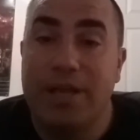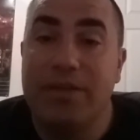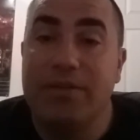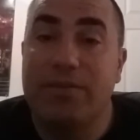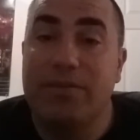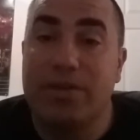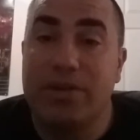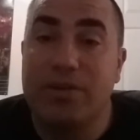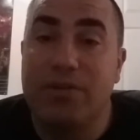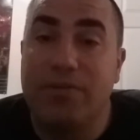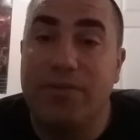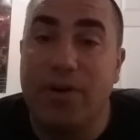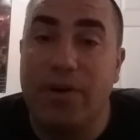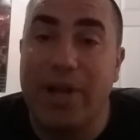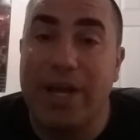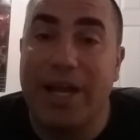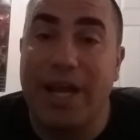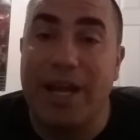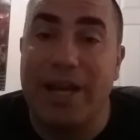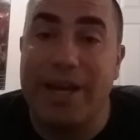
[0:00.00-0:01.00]
this is the new
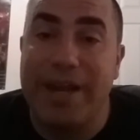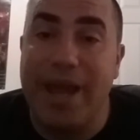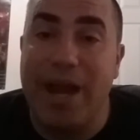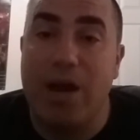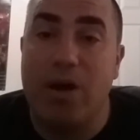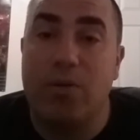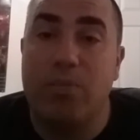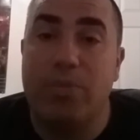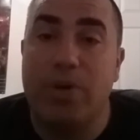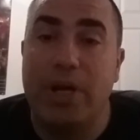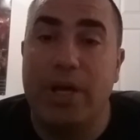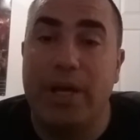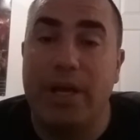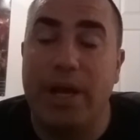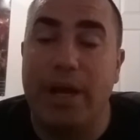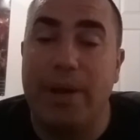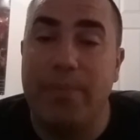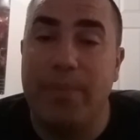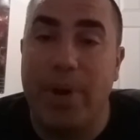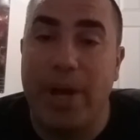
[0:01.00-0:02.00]
phone I got now,
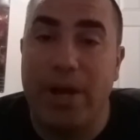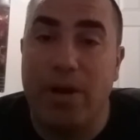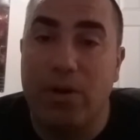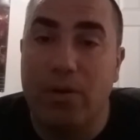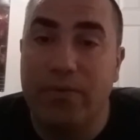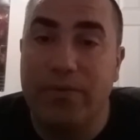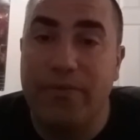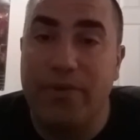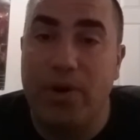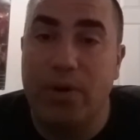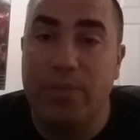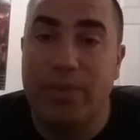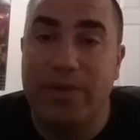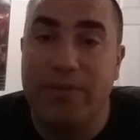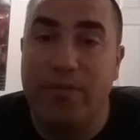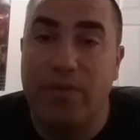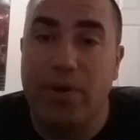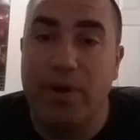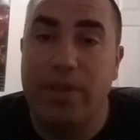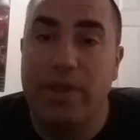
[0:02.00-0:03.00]
but my old phone
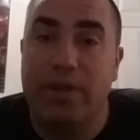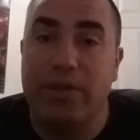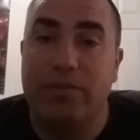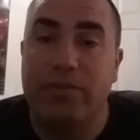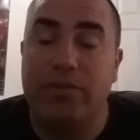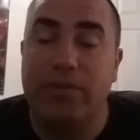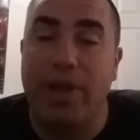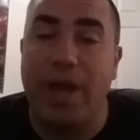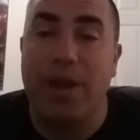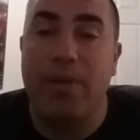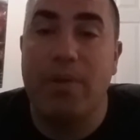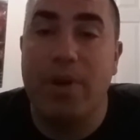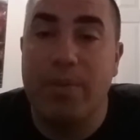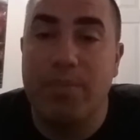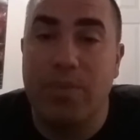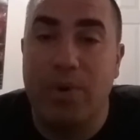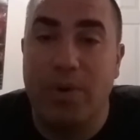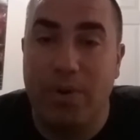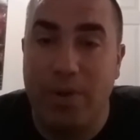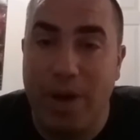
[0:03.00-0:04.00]
before this, I
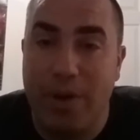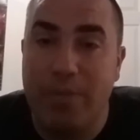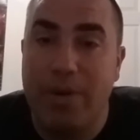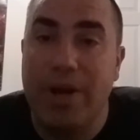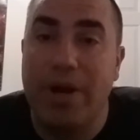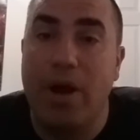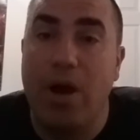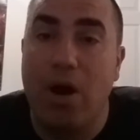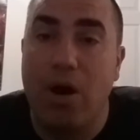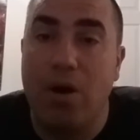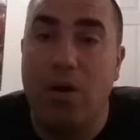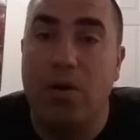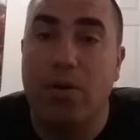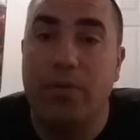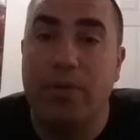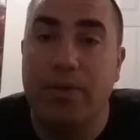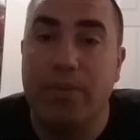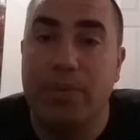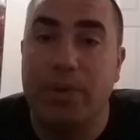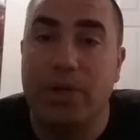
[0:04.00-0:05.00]
read
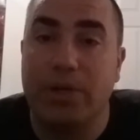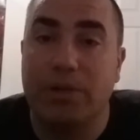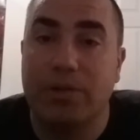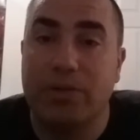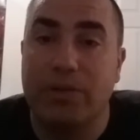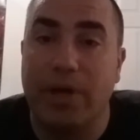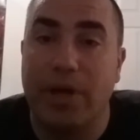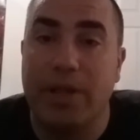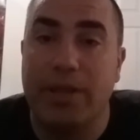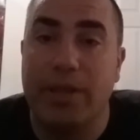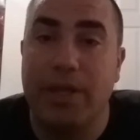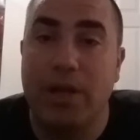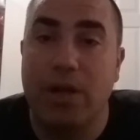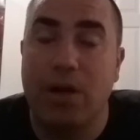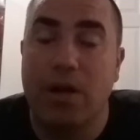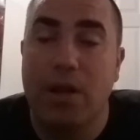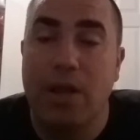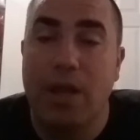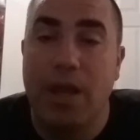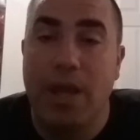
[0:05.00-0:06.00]
all the books on
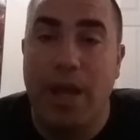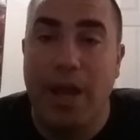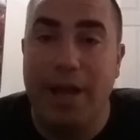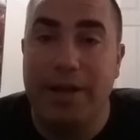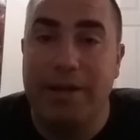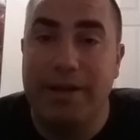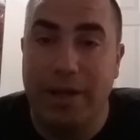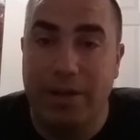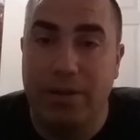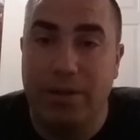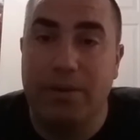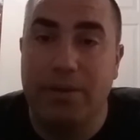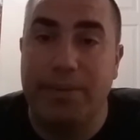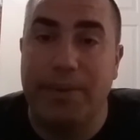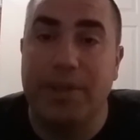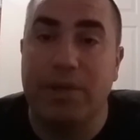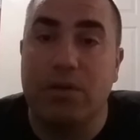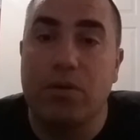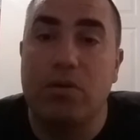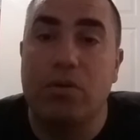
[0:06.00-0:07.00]
there. I downloaded them
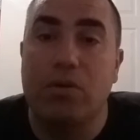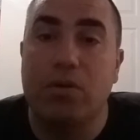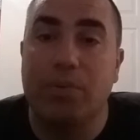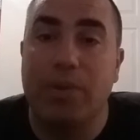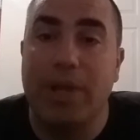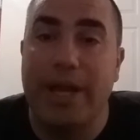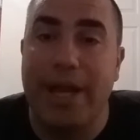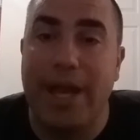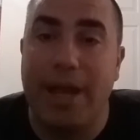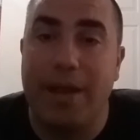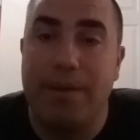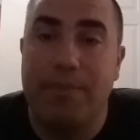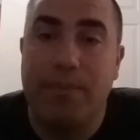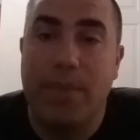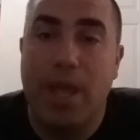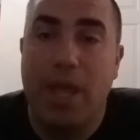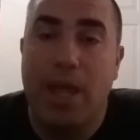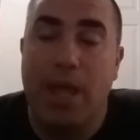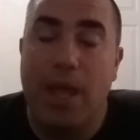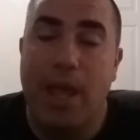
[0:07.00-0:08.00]
on the Google Play app.
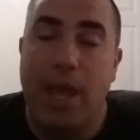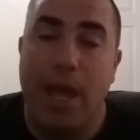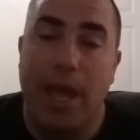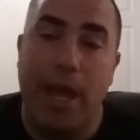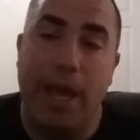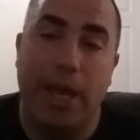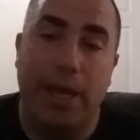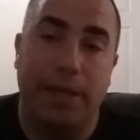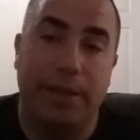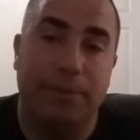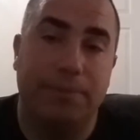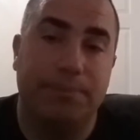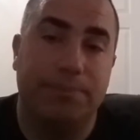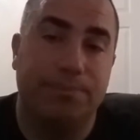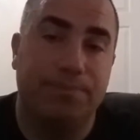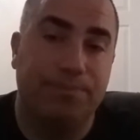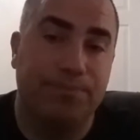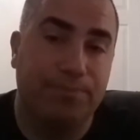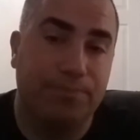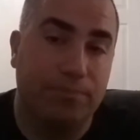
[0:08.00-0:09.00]
And
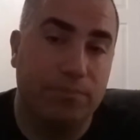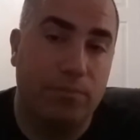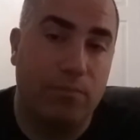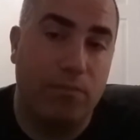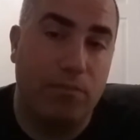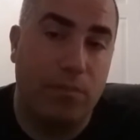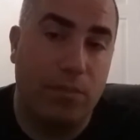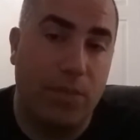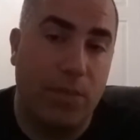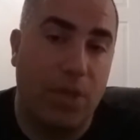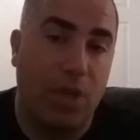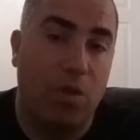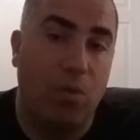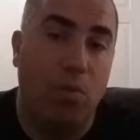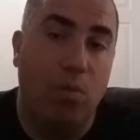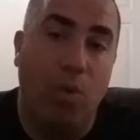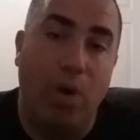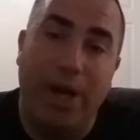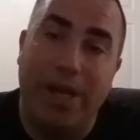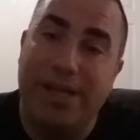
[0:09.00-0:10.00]

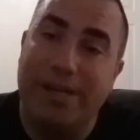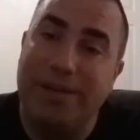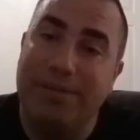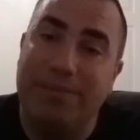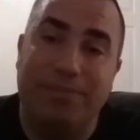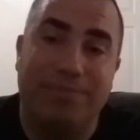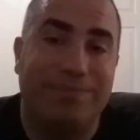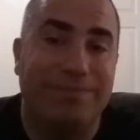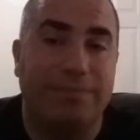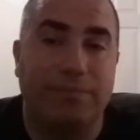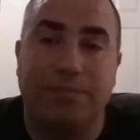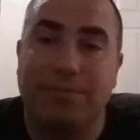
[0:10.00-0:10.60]
one